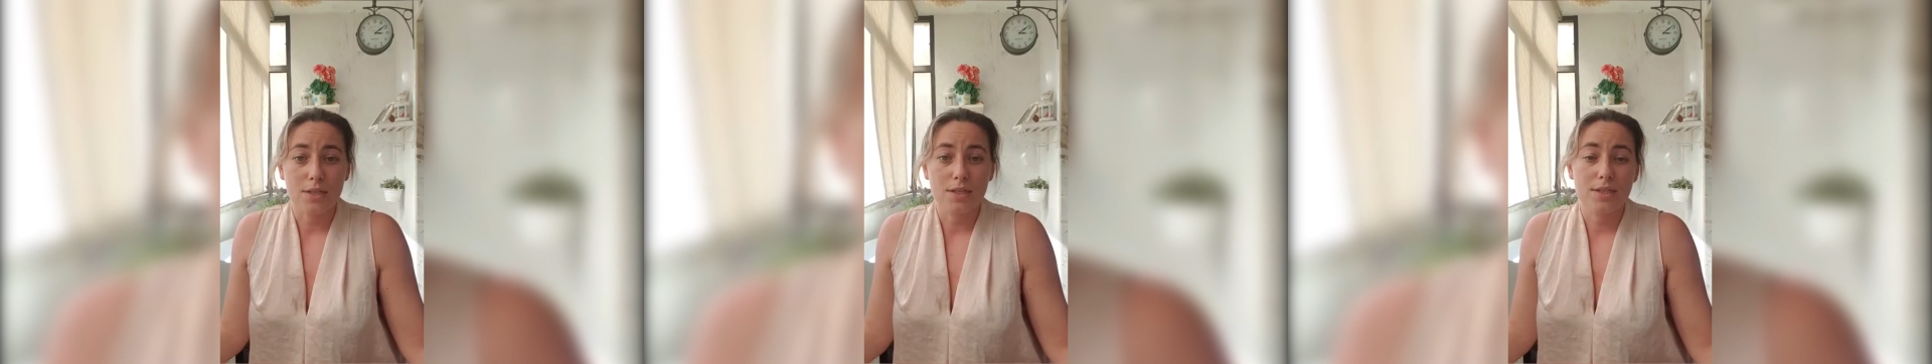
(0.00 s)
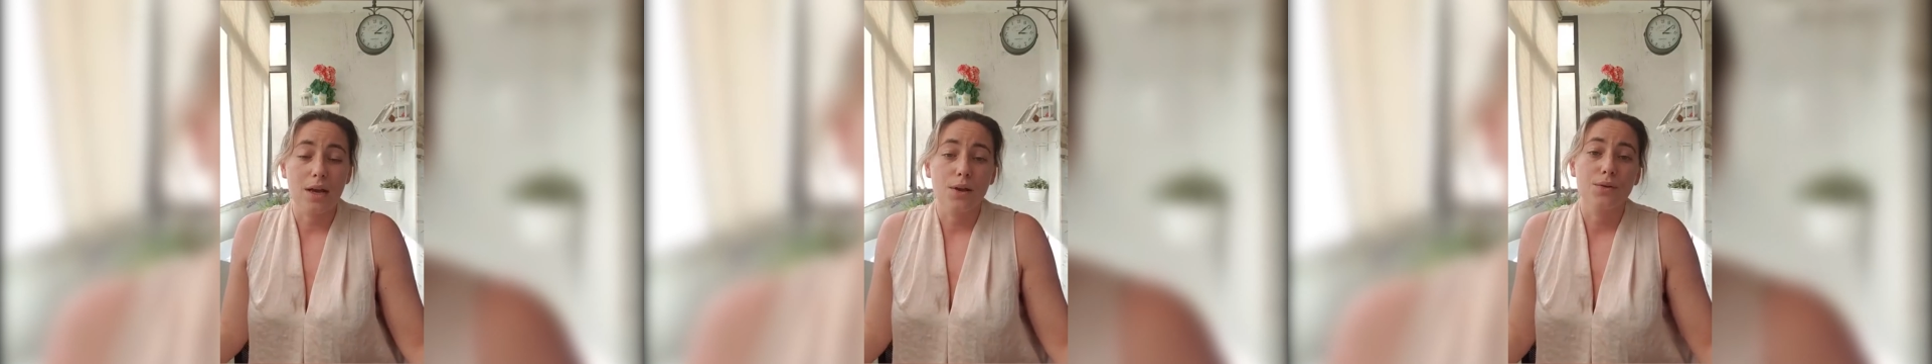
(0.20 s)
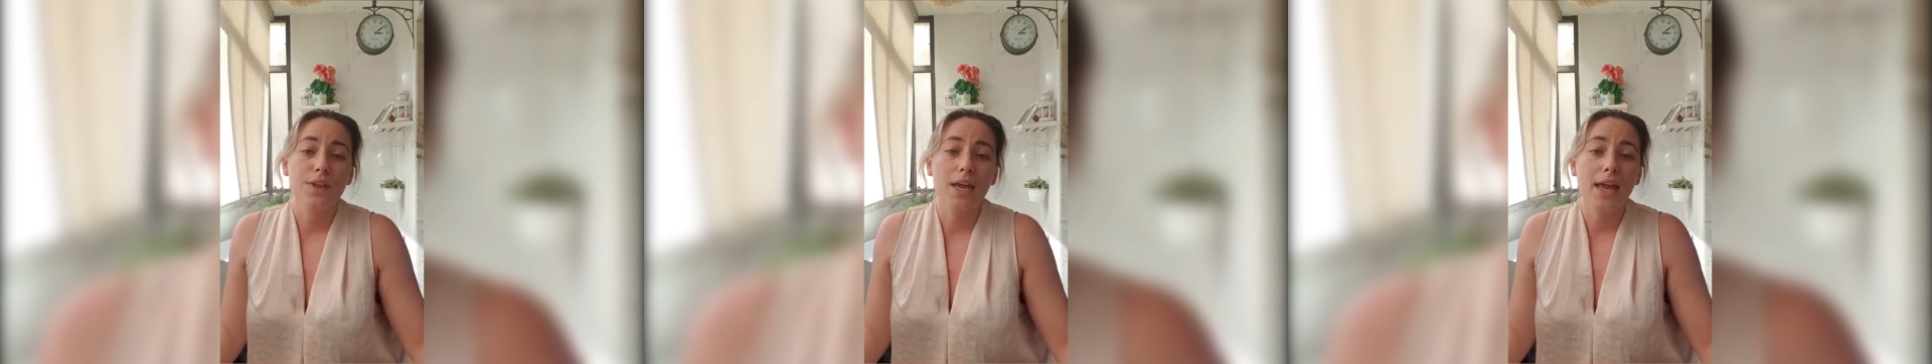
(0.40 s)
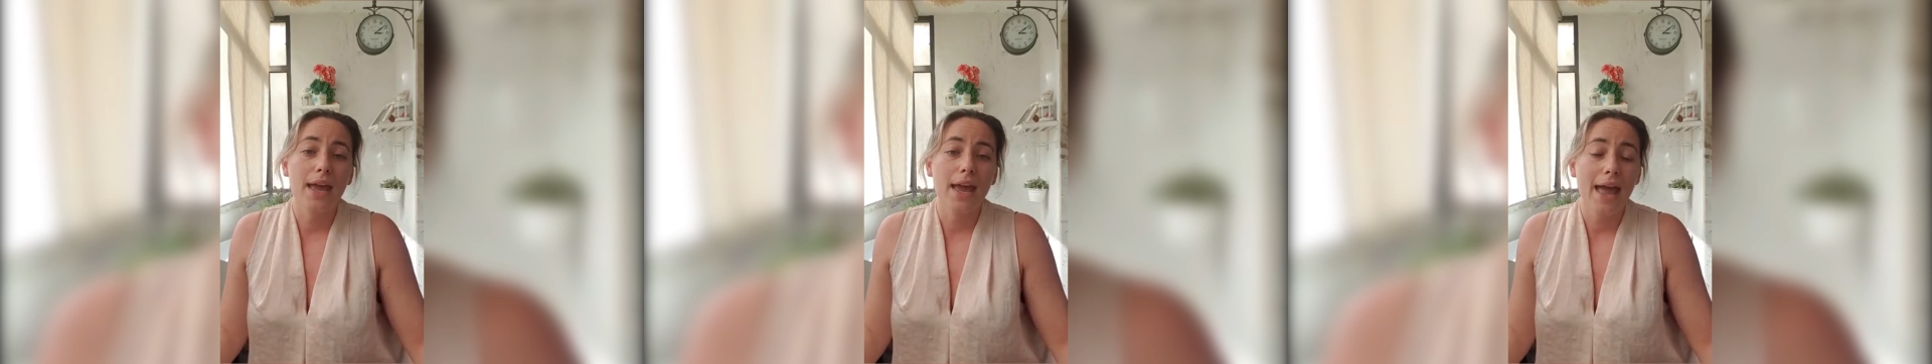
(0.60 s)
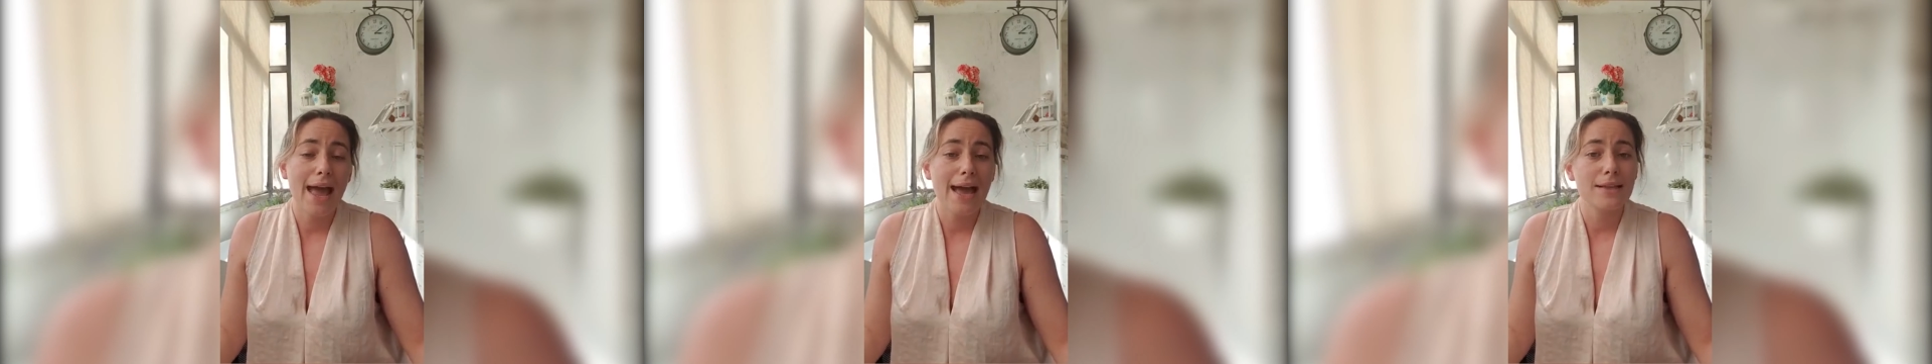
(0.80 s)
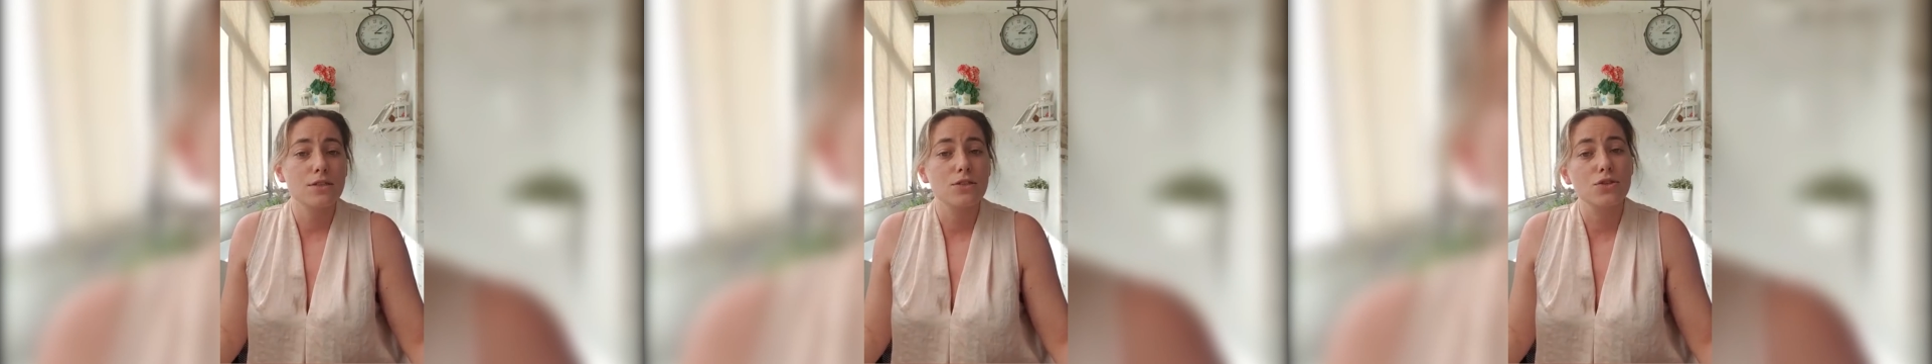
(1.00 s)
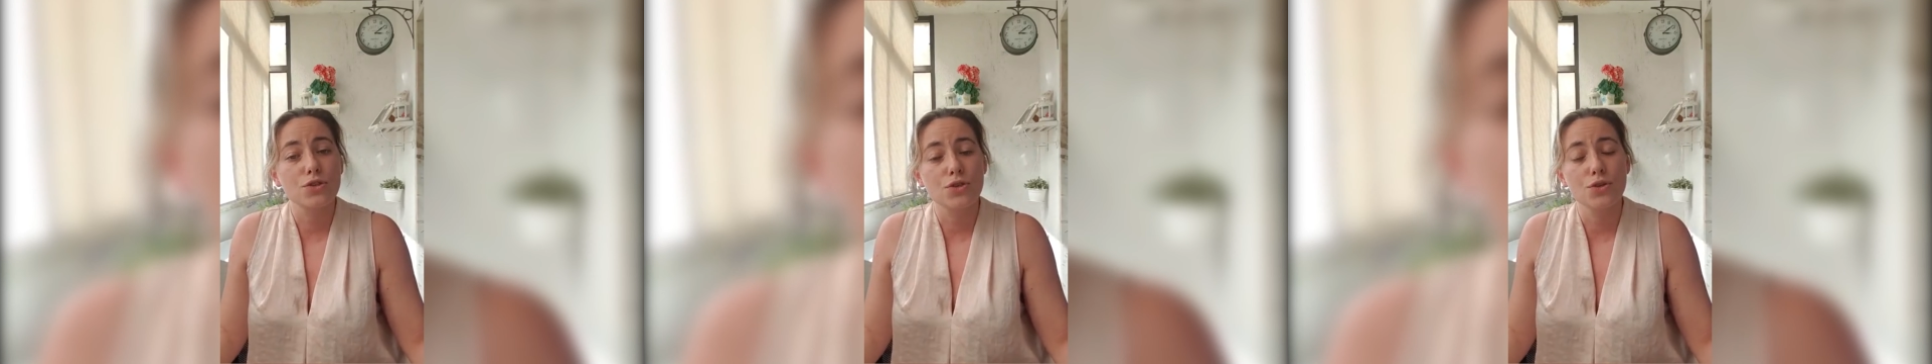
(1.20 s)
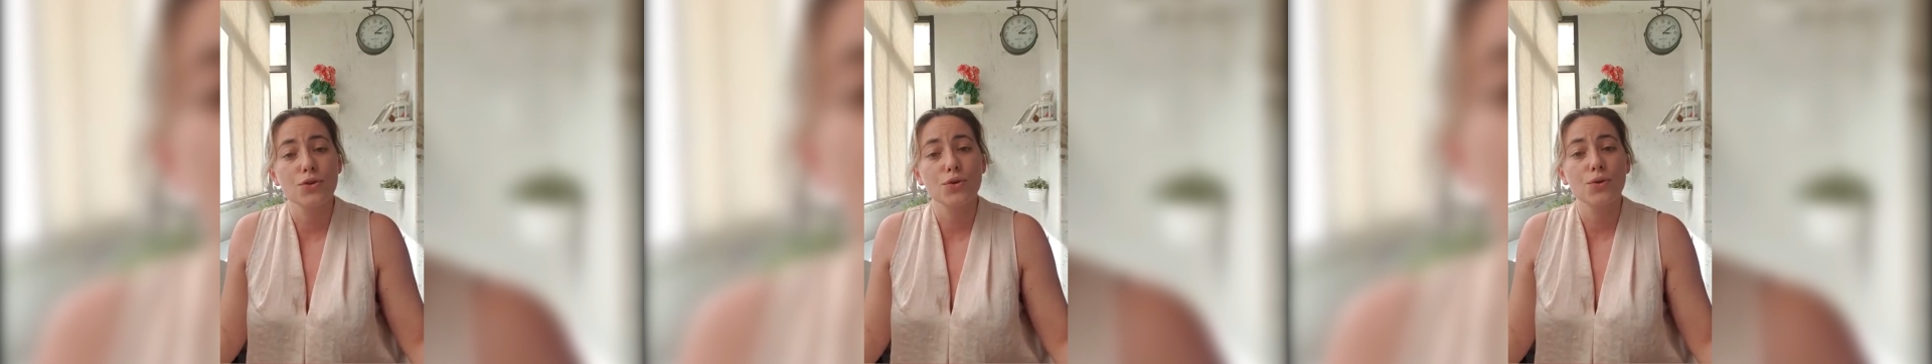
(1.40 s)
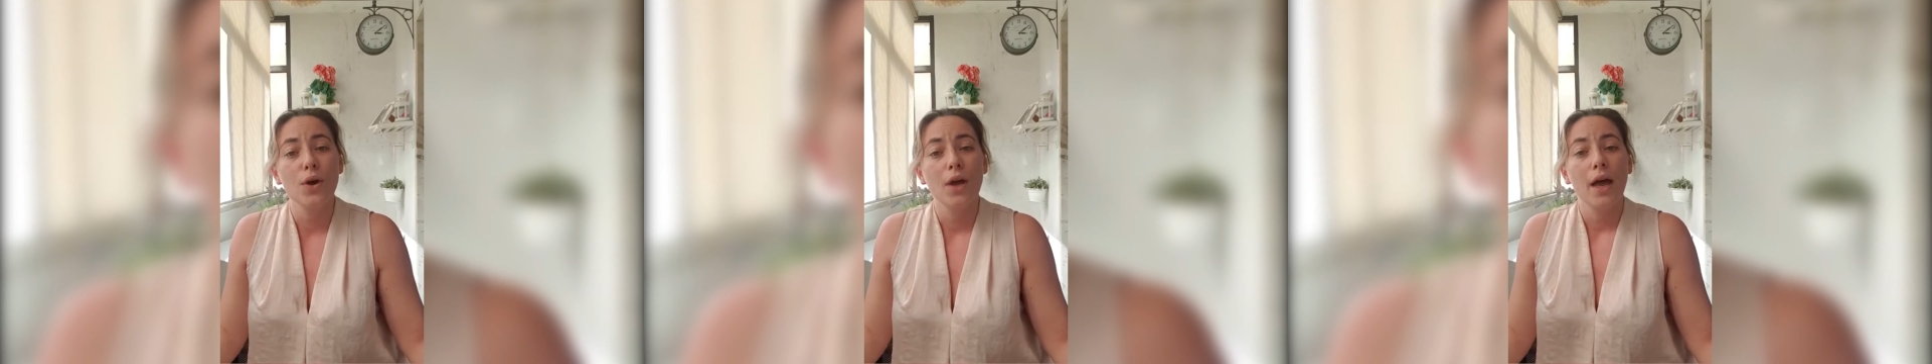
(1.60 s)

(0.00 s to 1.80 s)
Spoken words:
So they had to